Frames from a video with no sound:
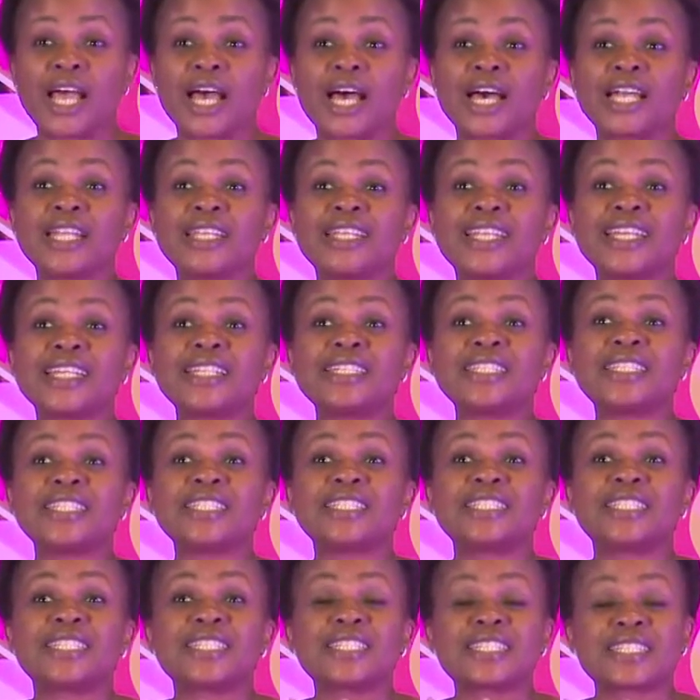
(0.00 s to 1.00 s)
And then
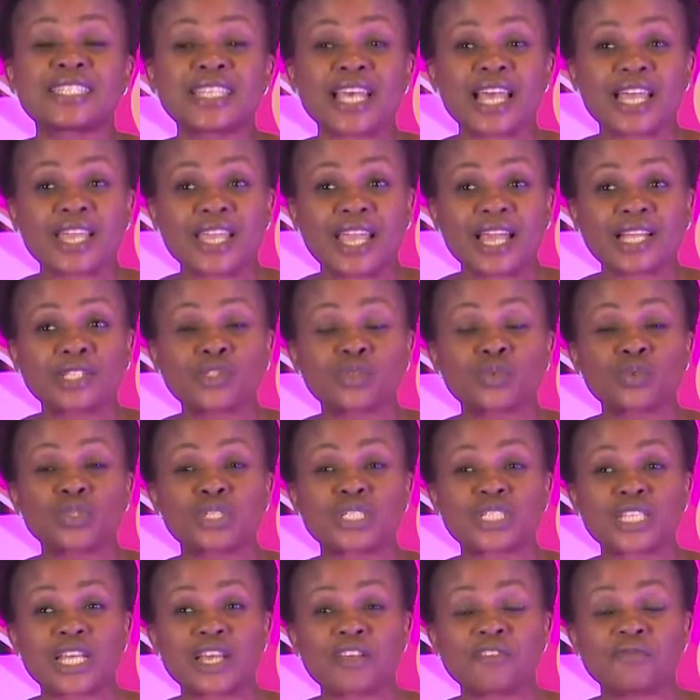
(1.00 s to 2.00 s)
the desire to
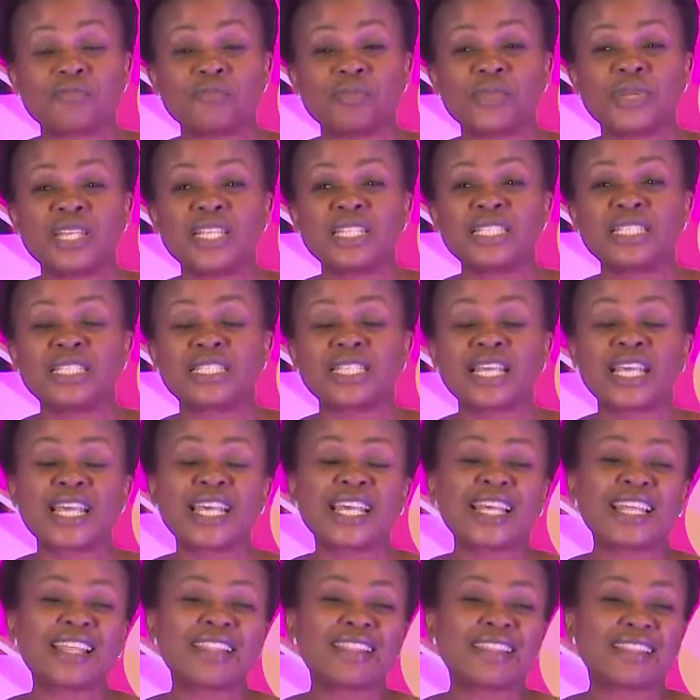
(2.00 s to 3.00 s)
serve means
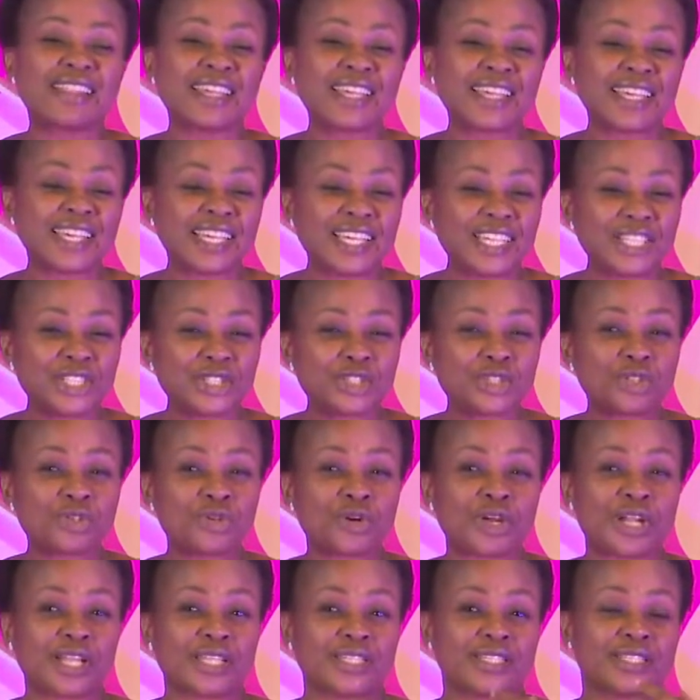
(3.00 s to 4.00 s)
the
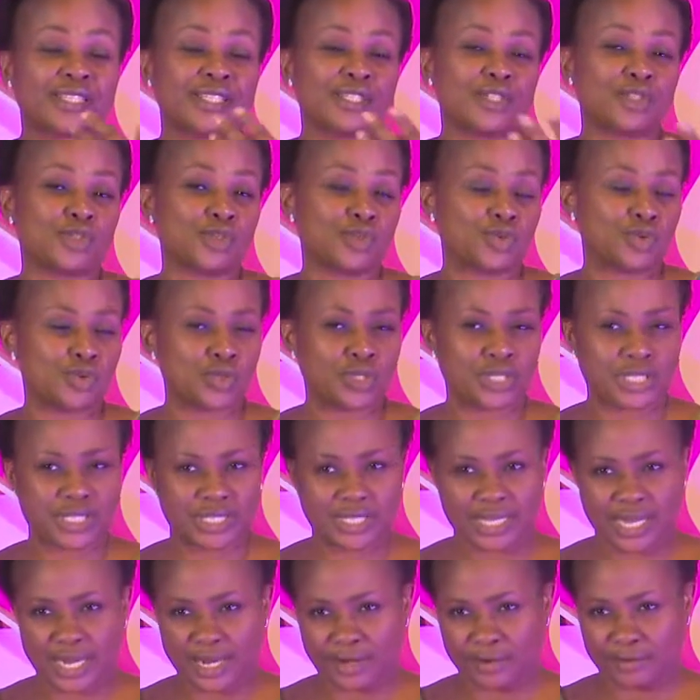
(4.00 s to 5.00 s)
interest to
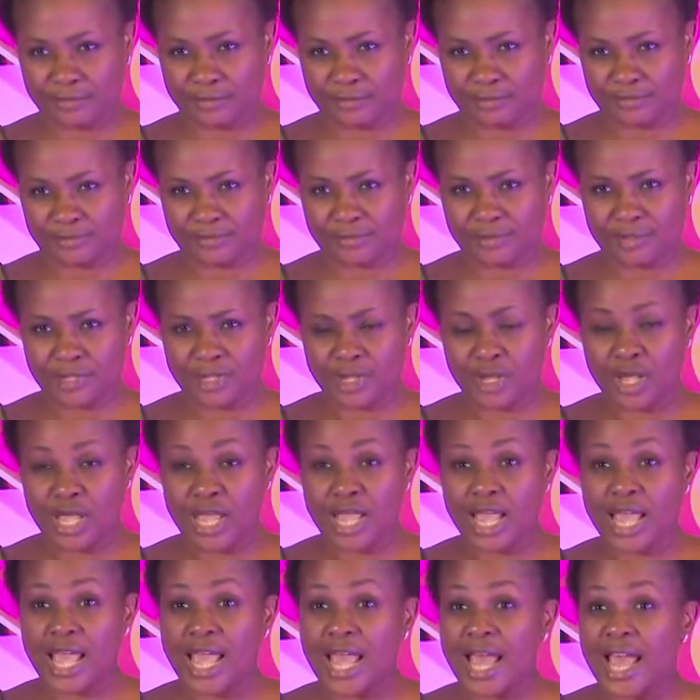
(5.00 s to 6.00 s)
serve.
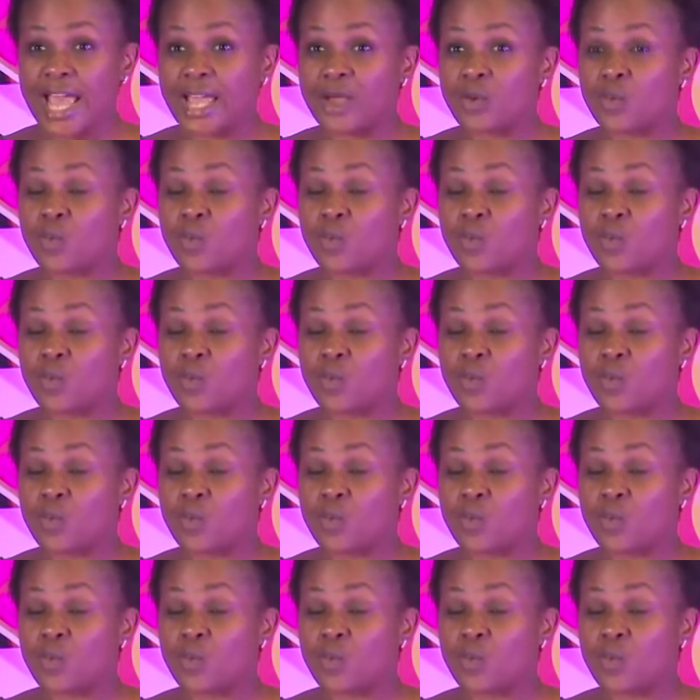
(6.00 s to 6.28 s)
I